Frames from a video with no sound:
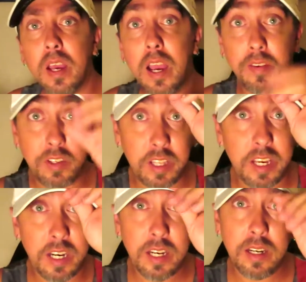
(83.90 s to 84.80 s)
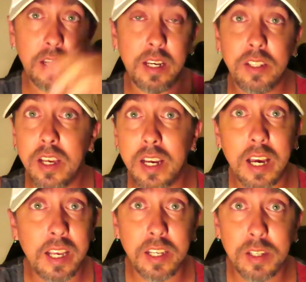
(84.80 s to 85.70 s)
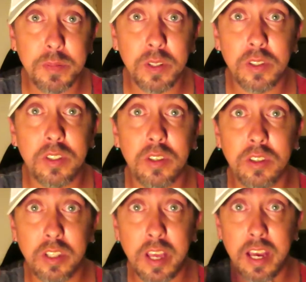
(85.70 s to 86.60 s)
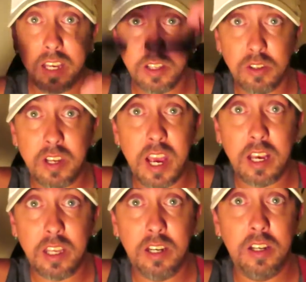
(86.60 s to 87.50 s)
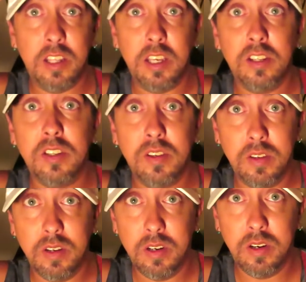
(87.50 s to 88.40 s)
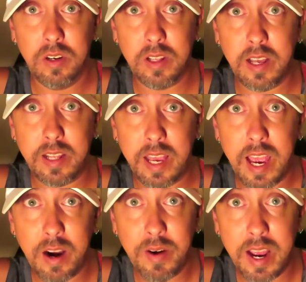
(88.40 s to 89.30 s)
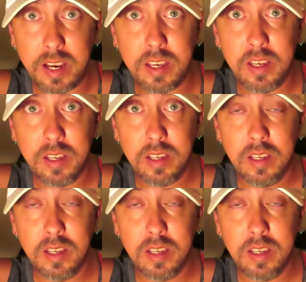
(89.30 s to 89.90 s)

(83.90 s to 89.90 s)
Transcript: I have to clean it. Like I said, I gotta get some of those those, those hat cleaner things. That, that hat rack.